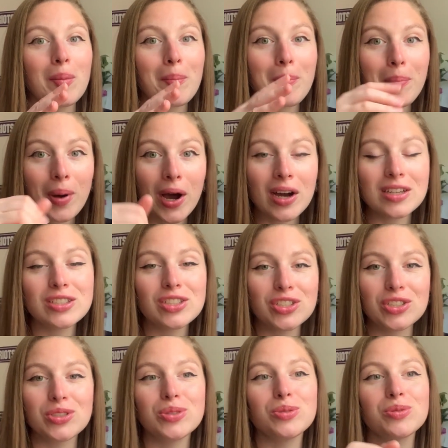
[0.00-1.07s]
punch
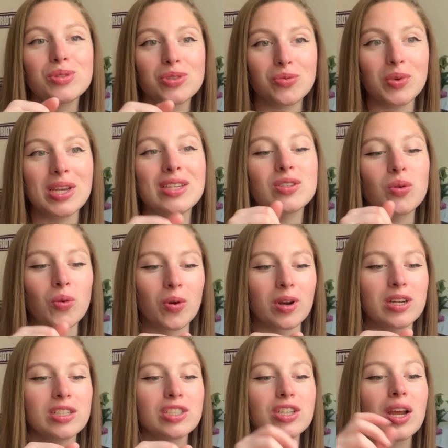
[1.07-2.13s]
you sweet
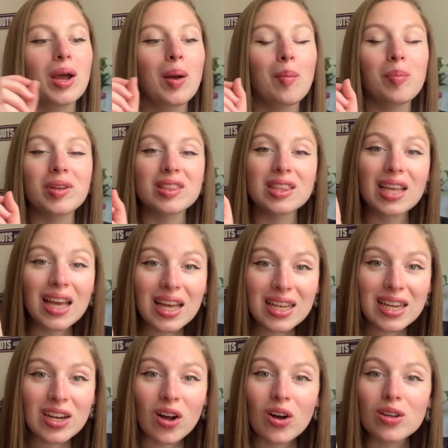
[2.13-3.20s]
orange. But then
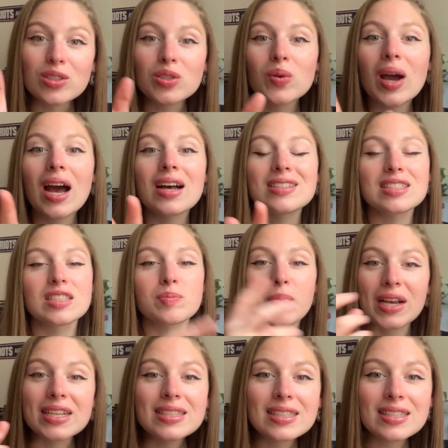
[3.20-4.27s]
it also has
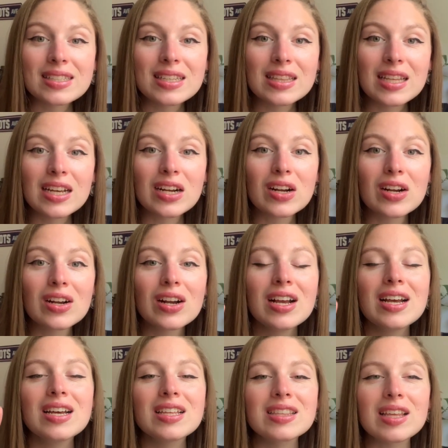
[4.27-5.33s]
spices in there
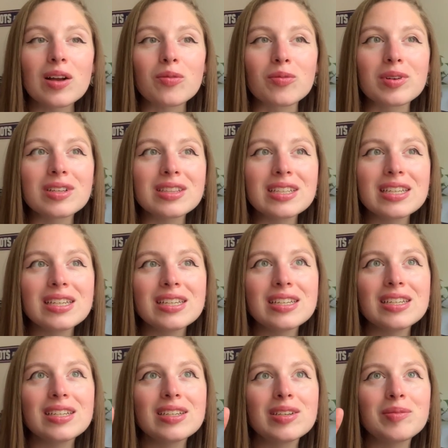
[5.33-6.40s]
that
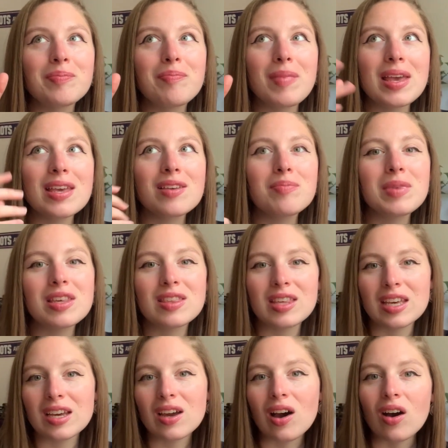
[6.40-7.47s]
really make me
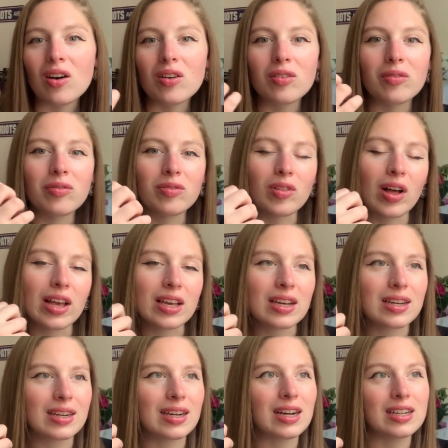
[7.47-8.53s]
think of
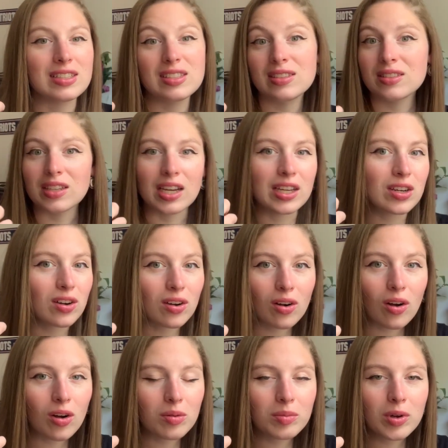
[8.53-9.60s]
like a cider
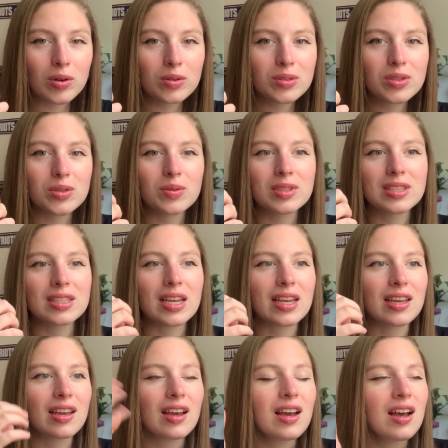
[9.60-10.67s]
almost. So it's
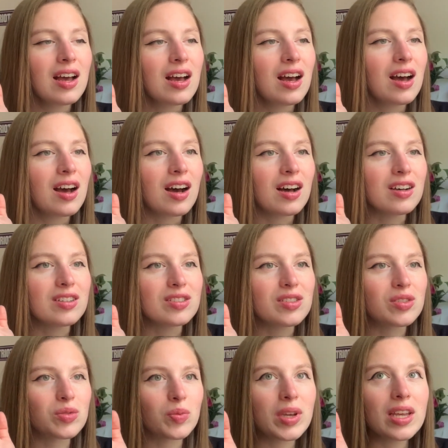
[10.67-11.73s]
like a
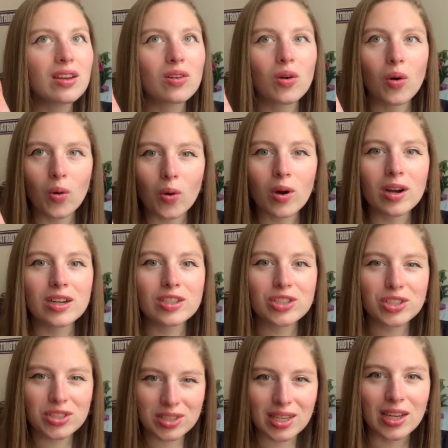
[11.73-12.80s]
sweet orange
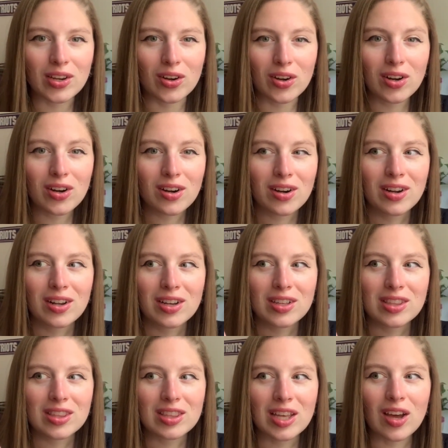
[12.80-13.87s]
cider
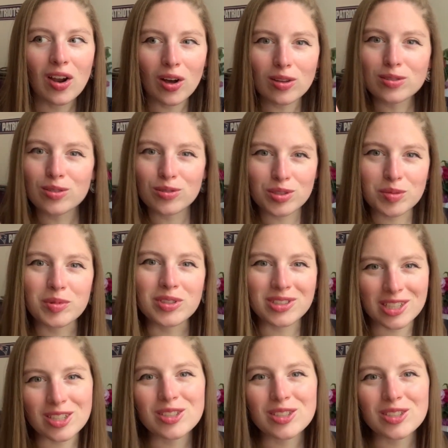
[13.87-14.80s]
that also smells like